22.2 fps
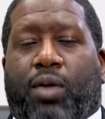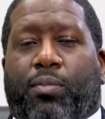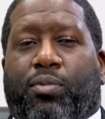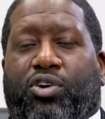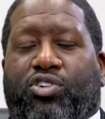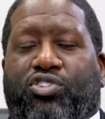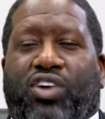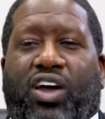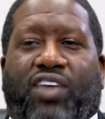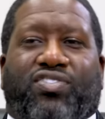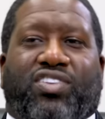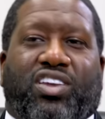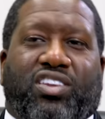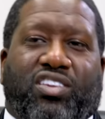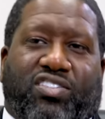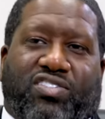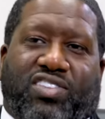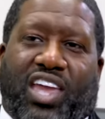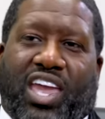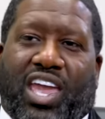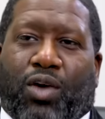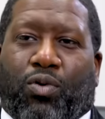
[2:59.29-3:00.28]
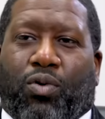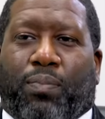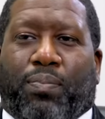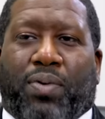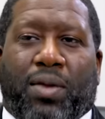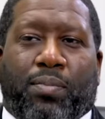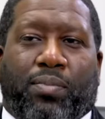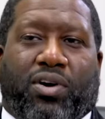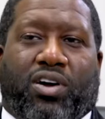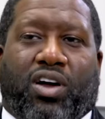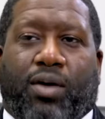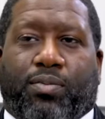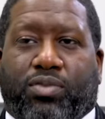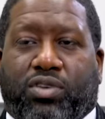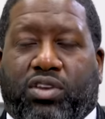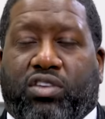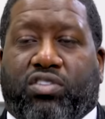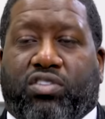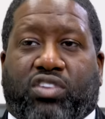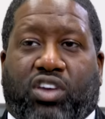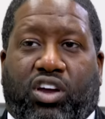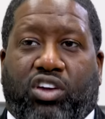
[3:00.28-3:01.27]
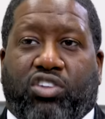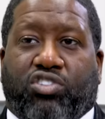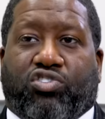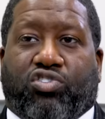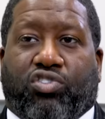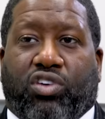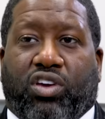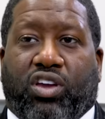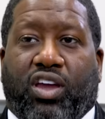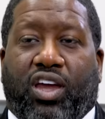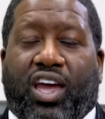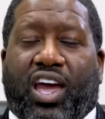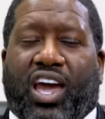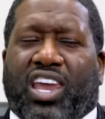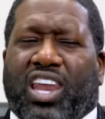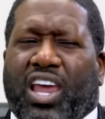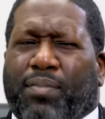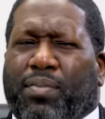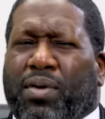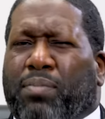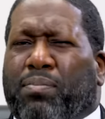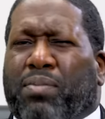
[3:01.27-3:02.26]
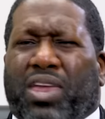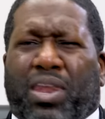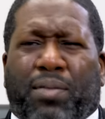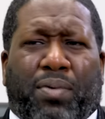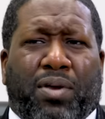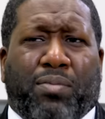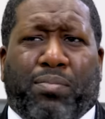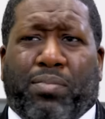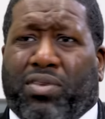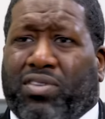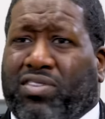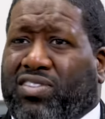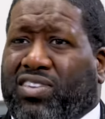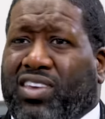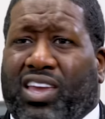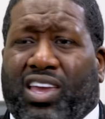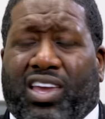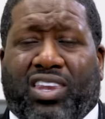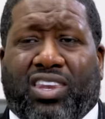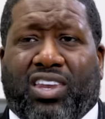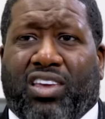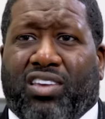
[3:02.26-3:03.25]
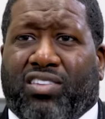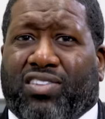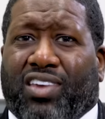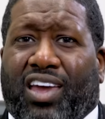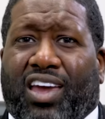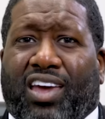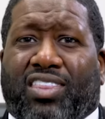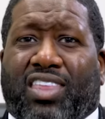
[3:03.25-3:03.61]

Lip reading: Because you have to understand, when people come to country, and there have been many people been saying this,